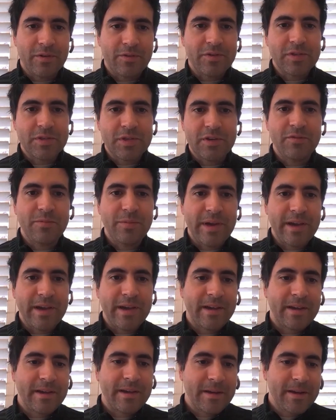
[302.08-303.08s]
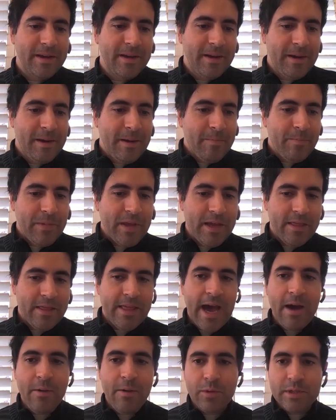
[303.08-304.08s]
or Reserve Bank? And
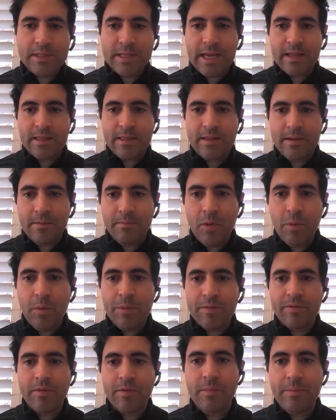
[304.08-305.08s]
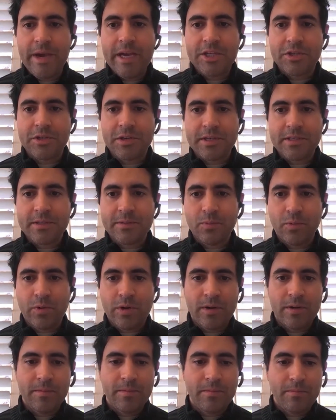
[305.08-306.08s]
that was like the moment from the Matrix
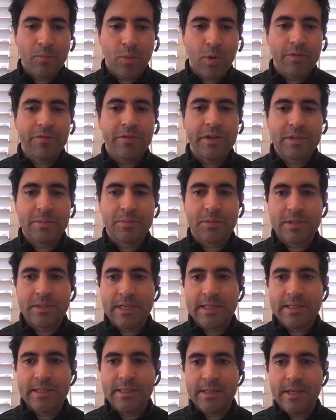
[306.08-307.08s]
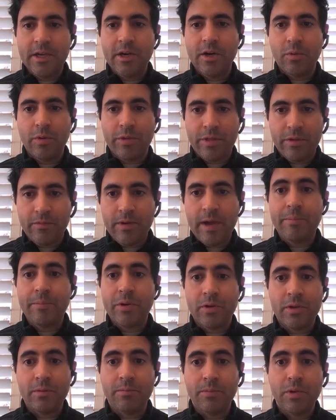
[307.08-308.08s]
where Morpheus presents Neo with the red
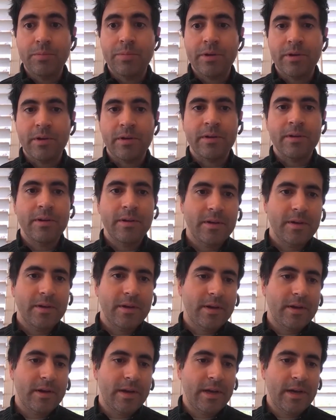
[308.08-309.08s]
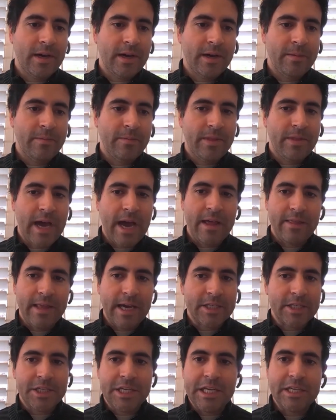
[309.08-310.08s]
pill and the blue pill.
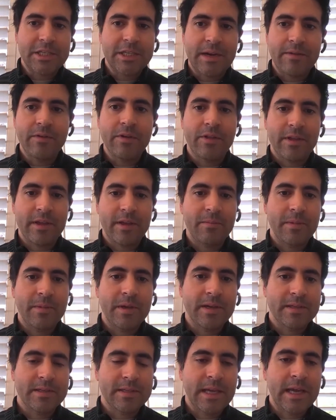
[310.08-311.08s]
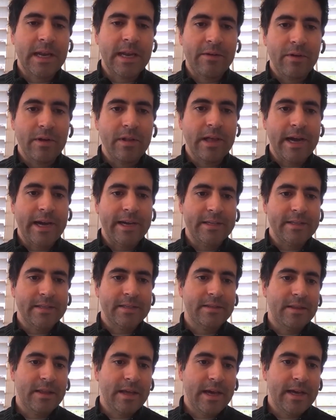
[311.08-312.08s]
That changed everything, because then I realized
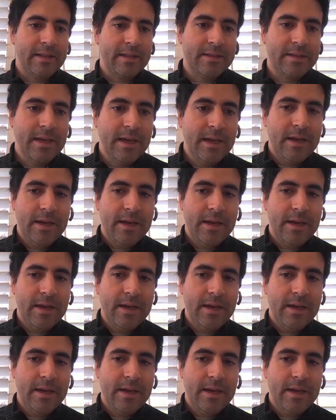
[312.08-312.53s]
that,